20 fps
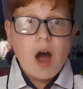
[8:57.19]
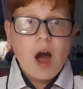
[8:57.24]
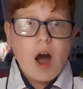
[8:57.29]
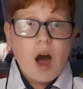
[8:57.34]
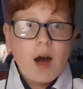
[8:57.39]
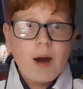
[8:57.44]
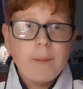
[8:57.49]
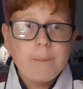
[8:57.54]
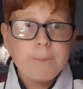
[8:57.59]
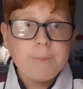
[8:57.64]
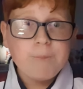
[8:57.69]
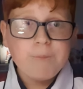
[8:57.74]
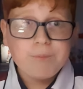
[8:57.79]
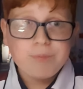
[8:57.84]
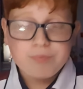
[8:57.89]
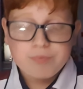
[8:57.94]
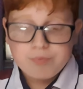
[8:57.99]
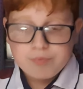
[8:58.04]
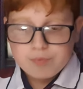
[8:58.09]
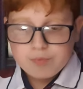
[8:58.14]

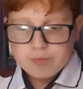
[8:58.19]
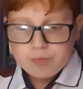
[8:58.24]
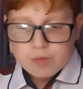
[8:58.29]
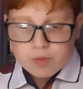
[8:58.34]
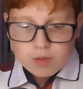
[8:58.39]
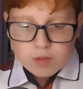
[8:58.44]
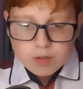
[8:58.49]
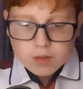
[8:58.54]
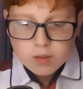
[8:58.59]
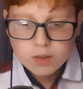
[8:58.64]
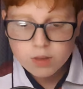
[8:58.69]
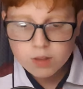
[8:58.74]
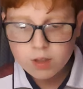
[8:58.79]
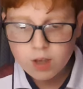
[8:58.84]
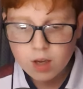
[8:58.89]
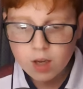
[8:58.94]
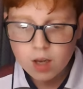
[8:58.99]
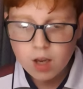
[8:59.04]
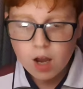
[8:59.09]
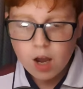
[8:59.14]

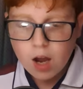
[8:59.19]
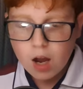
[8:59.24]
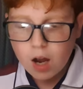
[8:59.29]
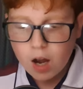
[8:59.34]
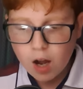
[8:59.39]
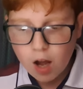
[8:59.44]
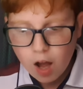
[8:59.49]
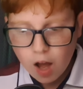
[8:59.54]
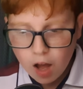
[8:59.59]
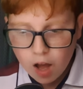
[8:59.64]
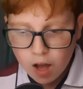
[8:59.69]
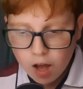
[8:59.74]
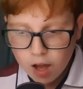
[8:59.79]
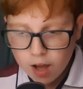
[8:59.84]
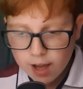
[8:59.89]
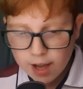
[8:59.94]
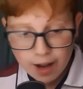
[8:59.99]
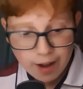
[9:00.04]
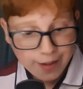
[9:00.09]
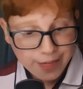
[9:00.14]

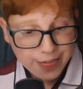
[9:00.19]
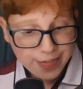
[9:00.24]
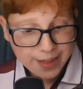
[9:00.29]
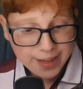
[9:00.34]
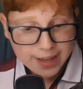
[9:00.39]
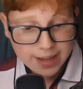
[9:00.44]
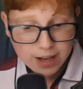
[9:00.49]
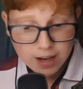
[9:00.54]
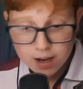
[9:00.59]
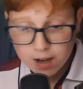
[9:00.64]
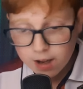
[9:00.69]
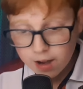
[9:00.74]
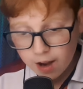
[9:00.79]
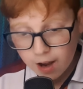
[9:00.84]
I think